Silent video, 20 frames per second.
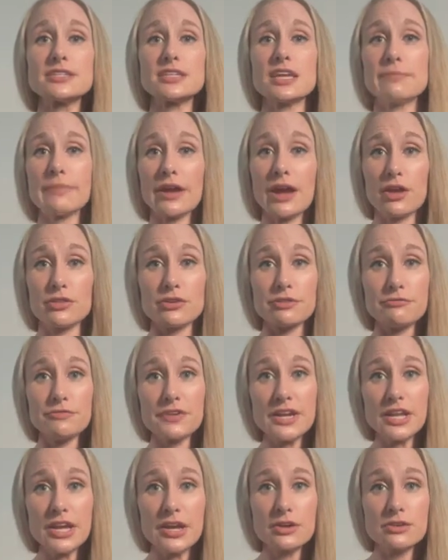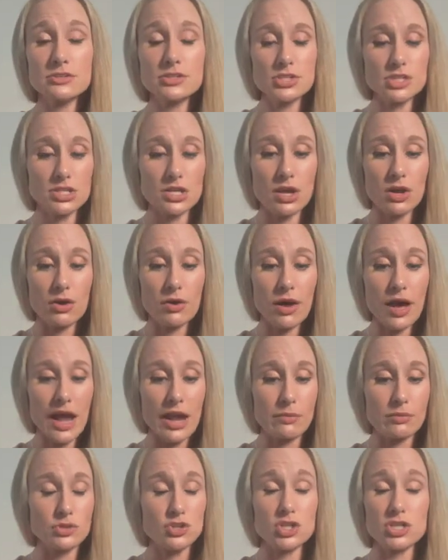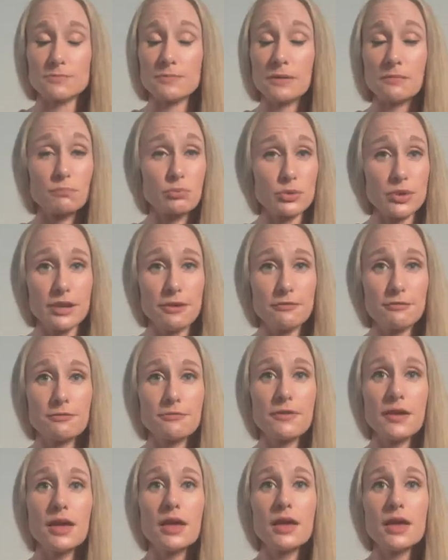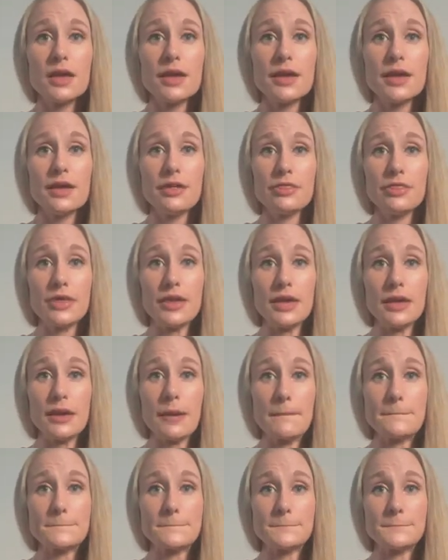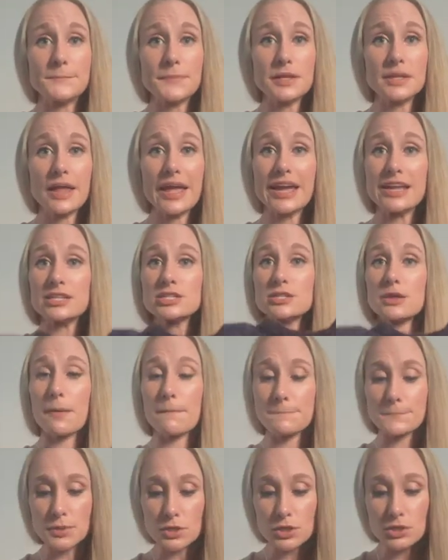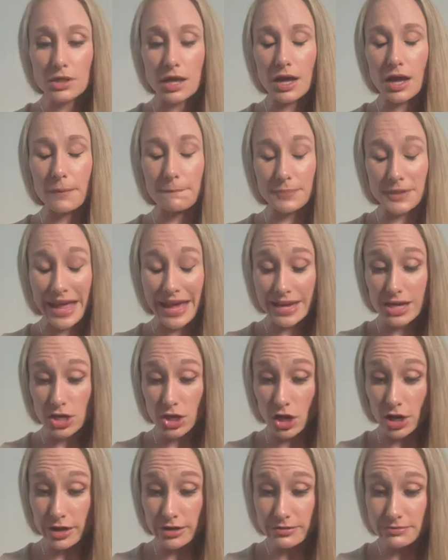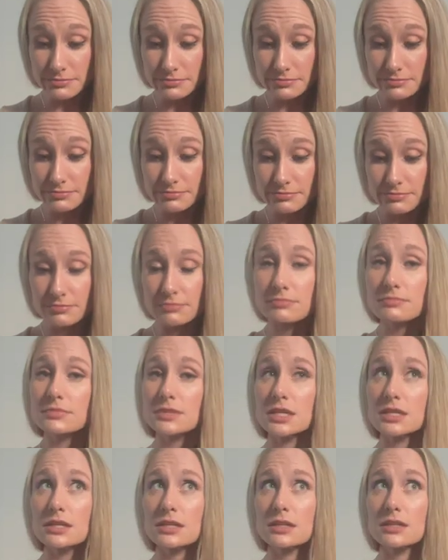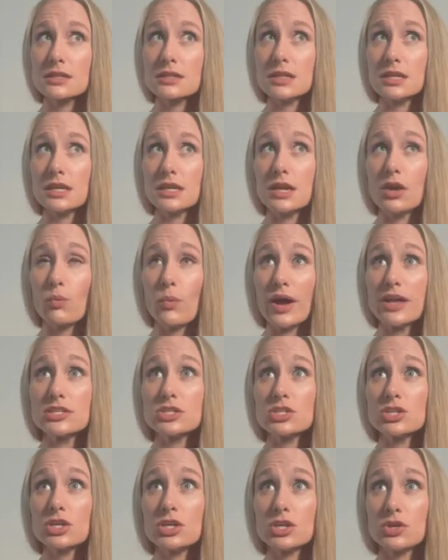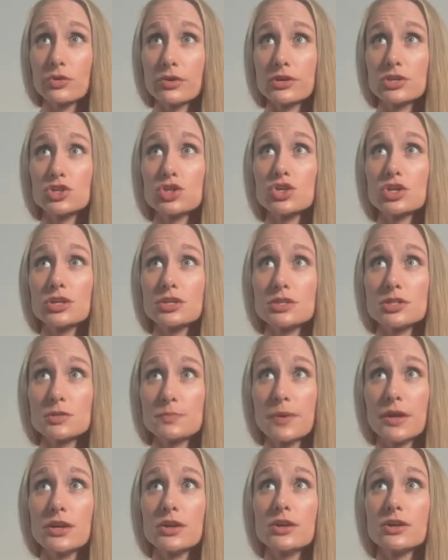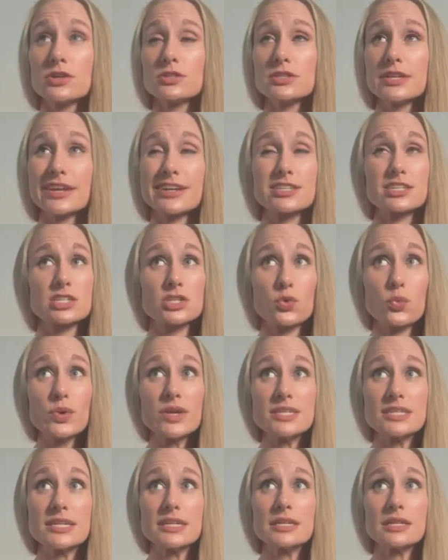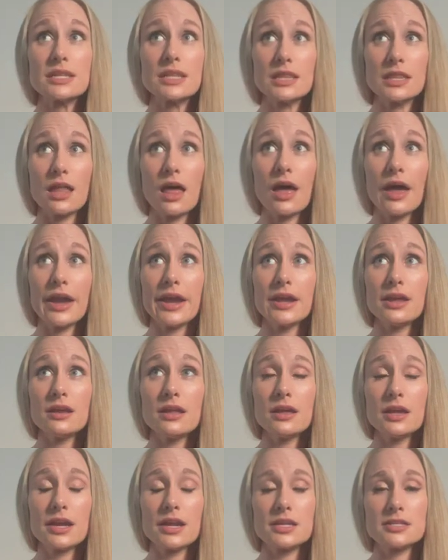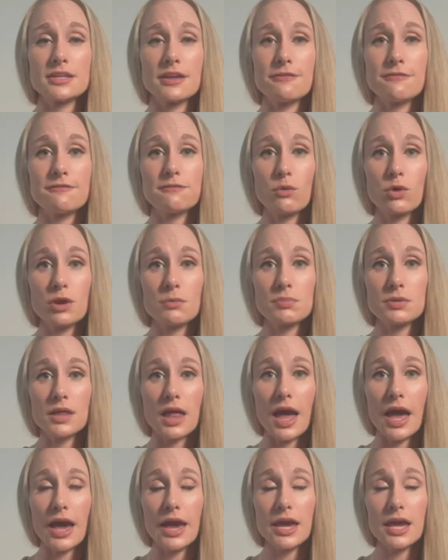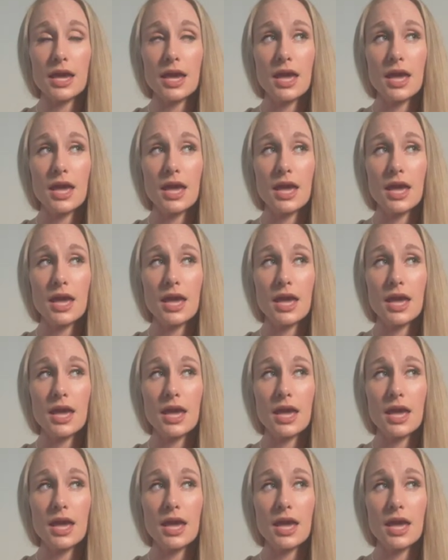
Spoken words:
in my other videos, so I will just be brief. It's black yarn, the West Yorkshire Spinners Exquisite line. It is a 4-ply,